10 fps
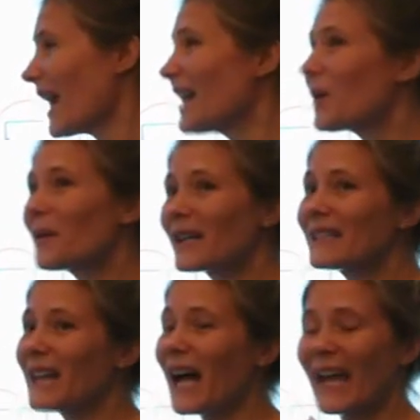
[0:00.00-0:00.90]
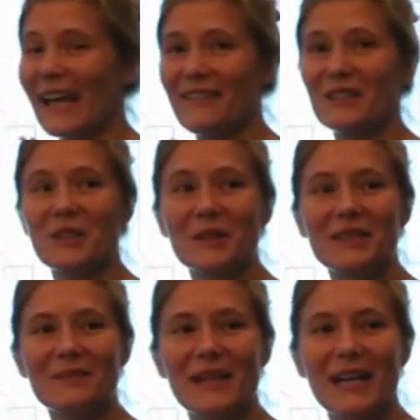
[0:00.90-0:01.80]
I don't want to tell, I haven't
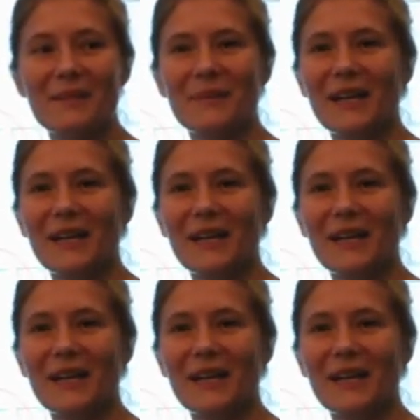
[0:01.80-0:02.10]
told him yet,